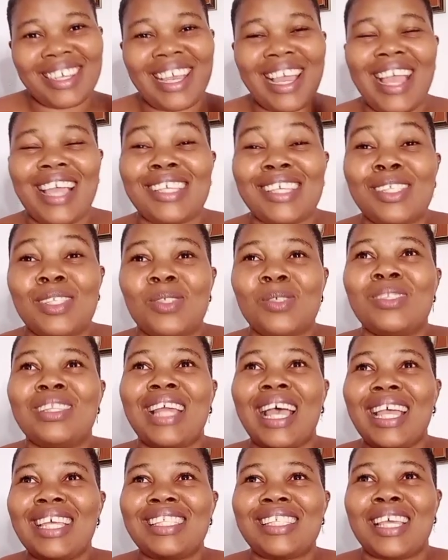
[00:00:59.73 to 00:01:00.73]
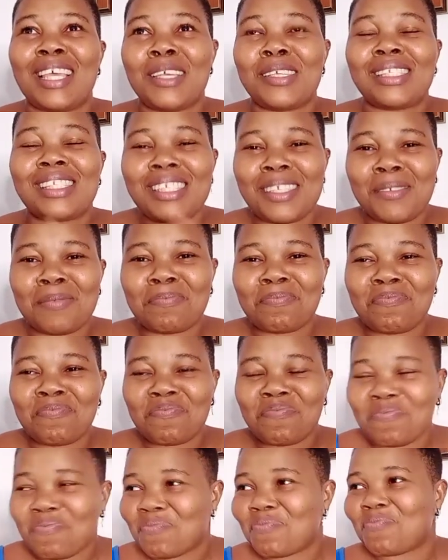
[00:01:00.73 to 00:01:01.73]
guys, tonight and scene,
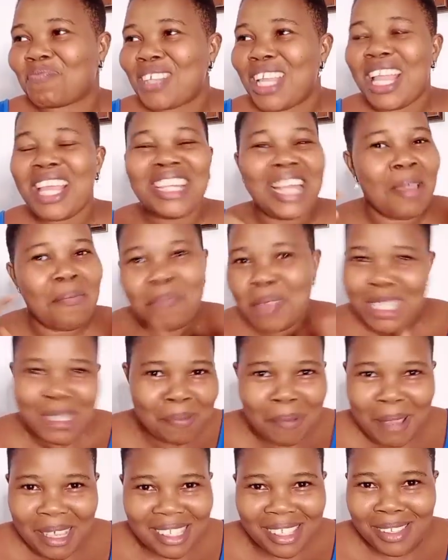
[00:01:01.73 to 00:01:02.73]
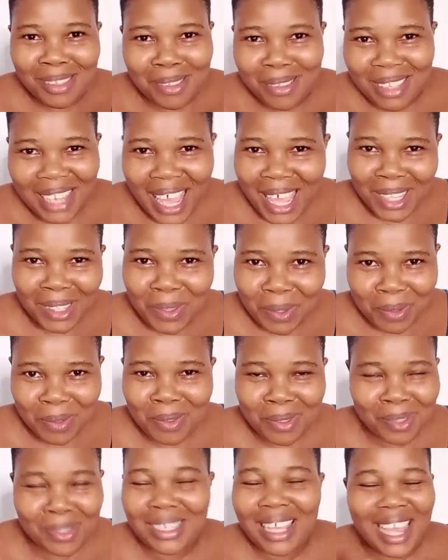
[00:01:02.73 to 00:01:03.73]
them beat person tonight too.
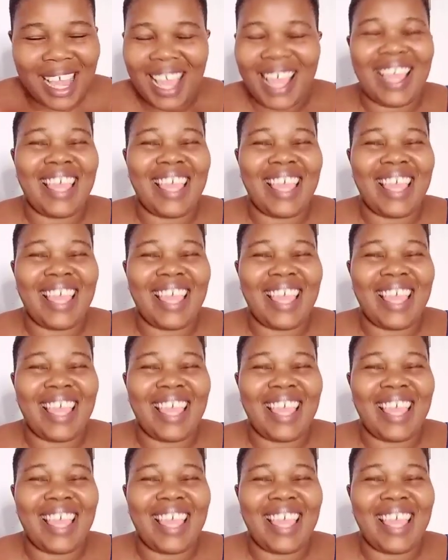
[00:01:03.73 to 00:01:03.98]
Tonight,